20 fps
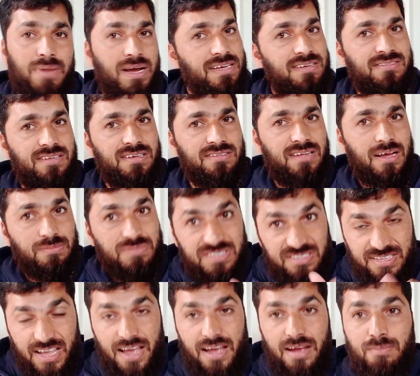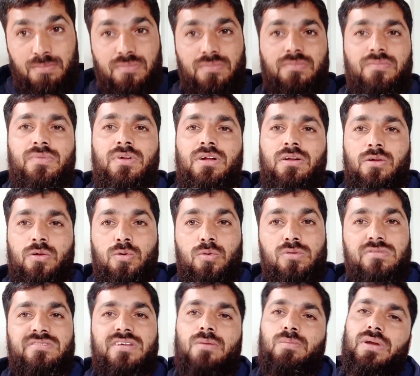IS exam, same
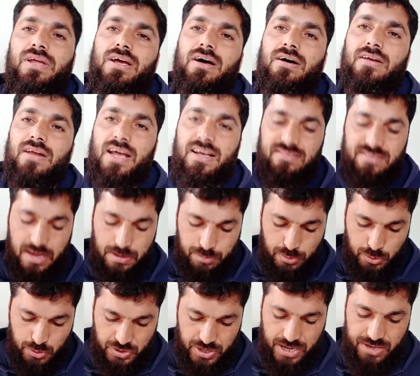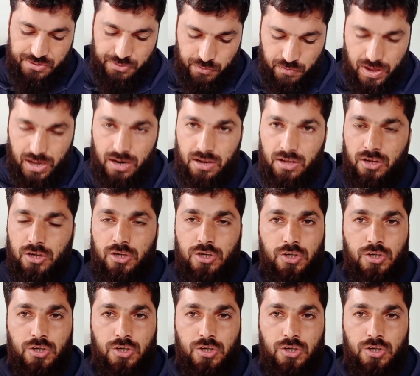rules apply on SI post as well.